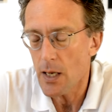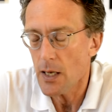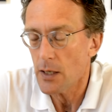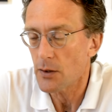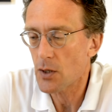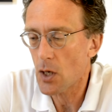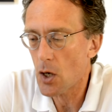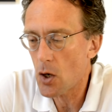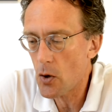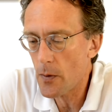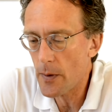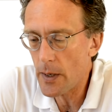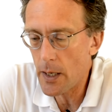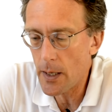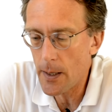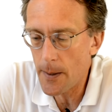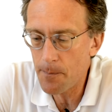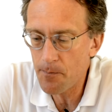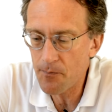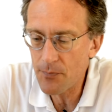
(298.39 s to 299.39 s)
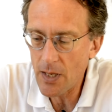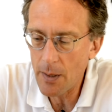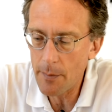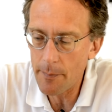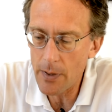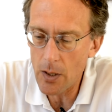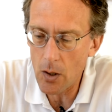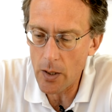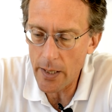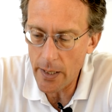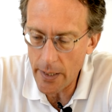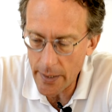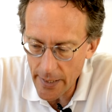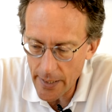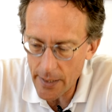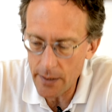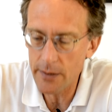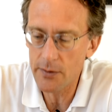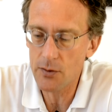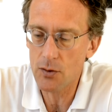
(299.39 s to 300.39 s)
So
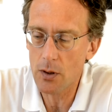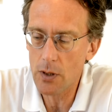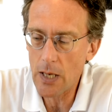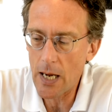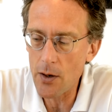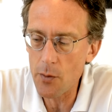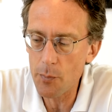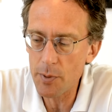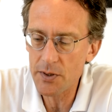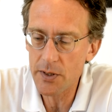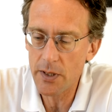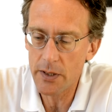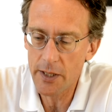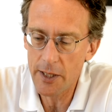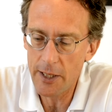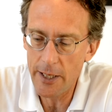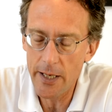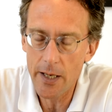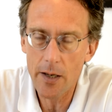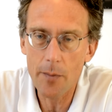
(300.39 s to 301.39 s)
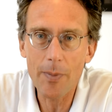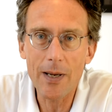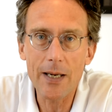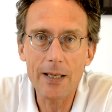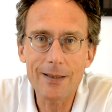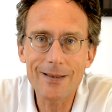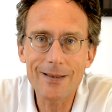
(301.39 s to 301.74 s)
again, it's not 100% clear, but